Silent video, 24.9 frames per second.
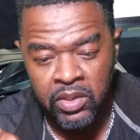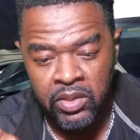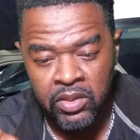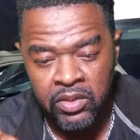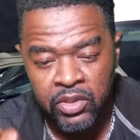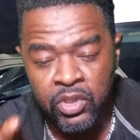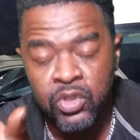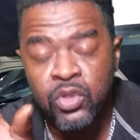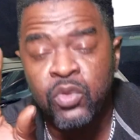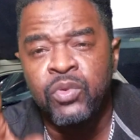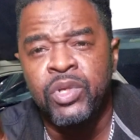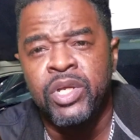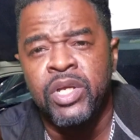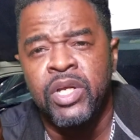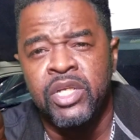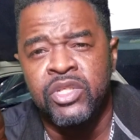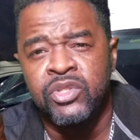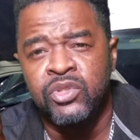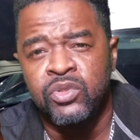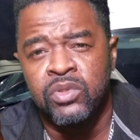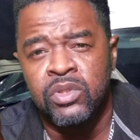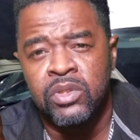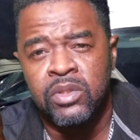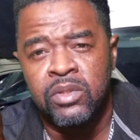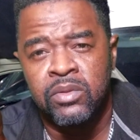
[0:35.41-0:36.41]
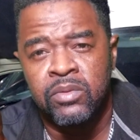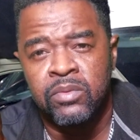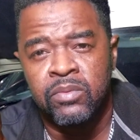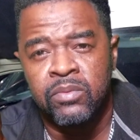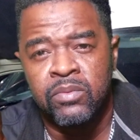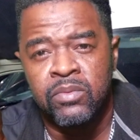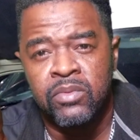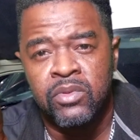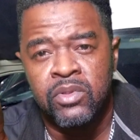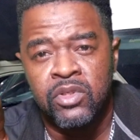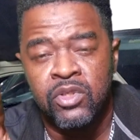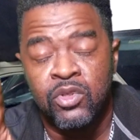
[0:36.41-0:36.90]
the 300,
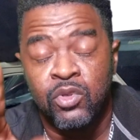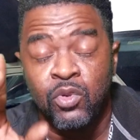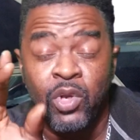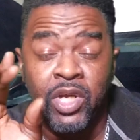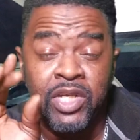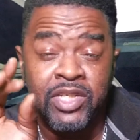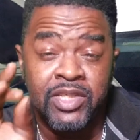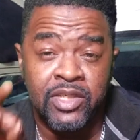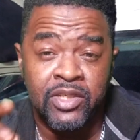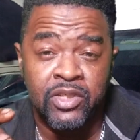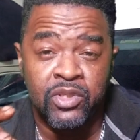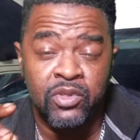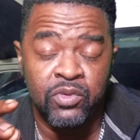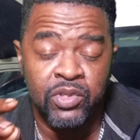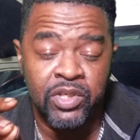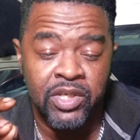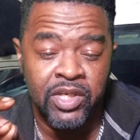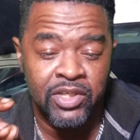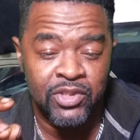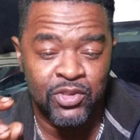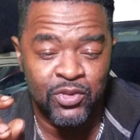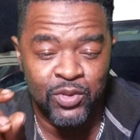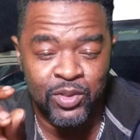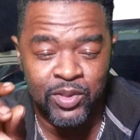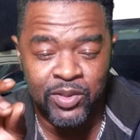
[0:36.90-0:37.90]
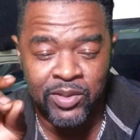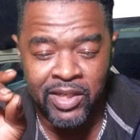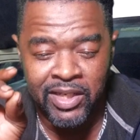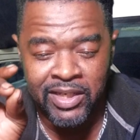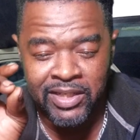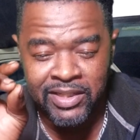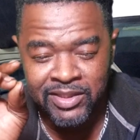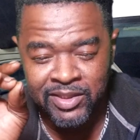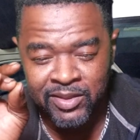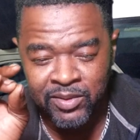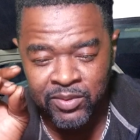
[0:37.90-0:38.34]
the Chrysler 300, and